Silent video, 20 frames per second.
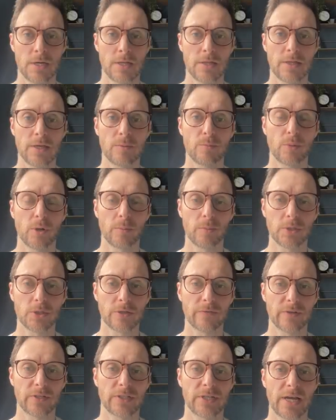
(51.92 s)
The purpose
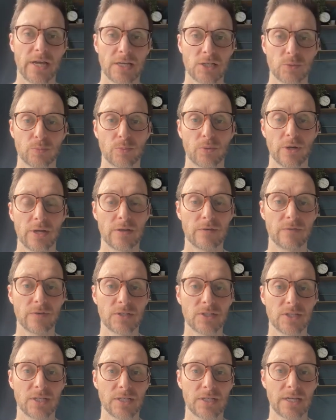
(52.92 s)
of a test brief
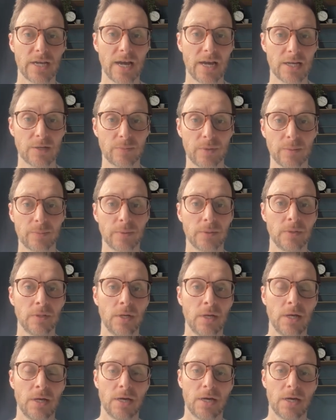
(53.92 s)
is to guide people